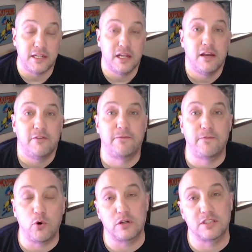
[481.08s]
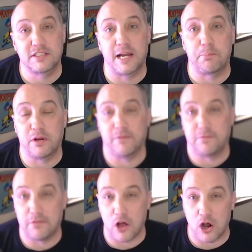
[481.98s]
four separate
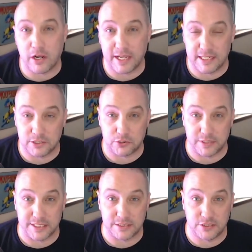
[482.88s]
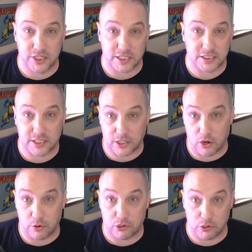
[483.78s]
vlog entries just to
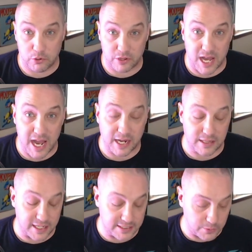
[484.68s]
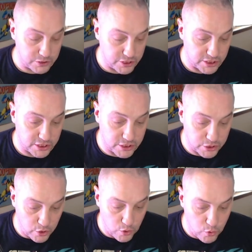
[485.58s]
go through the highlights. There was just
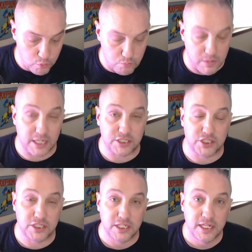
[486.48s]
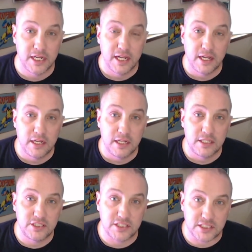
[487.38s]
so much
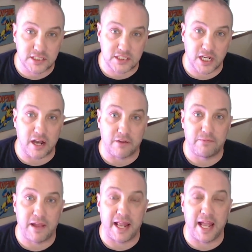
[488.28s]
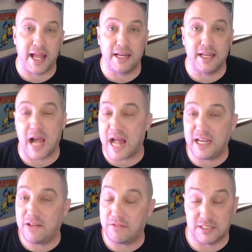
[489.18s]
stuff, and I
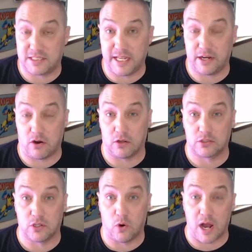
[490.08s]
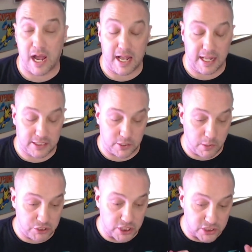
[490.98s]
didn't even see it all. So it
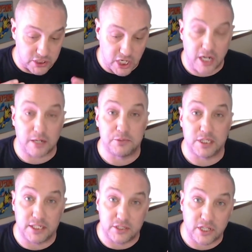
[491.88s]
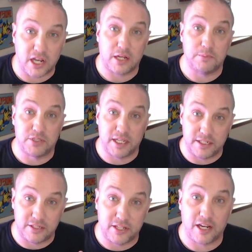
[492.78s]
was just tubs and tubs
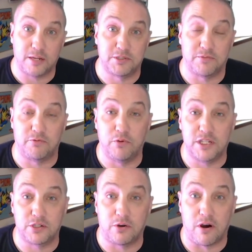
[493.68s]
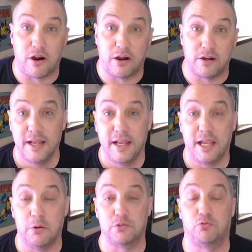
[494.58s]
and tubs of original art.
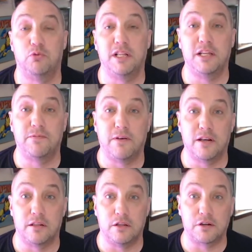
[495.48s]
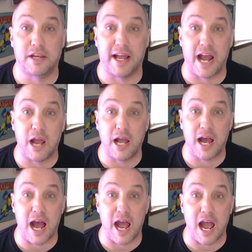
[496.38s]
It was really fun to look at.
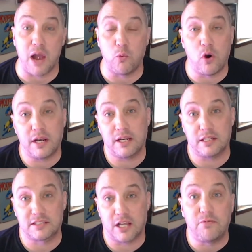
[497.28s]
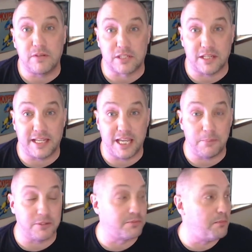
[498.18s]
I wanted to selfishly
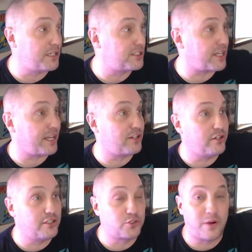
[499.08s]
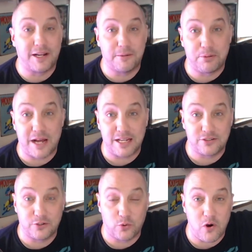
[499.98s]
keep as much as I could so I could
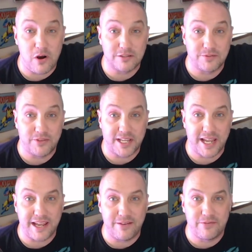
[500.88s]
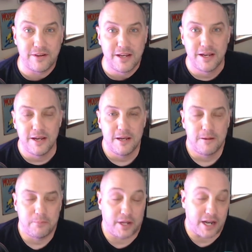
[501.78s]
plaster the walls of the cave,
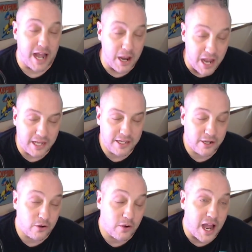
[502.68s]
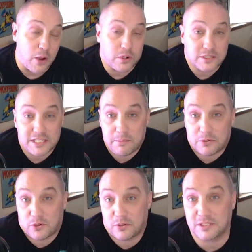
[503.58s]
but I was able
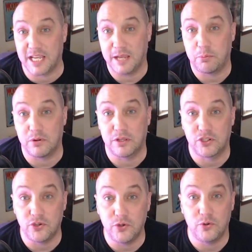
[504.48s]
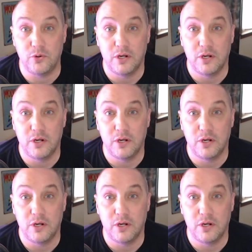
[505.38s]
to escape with two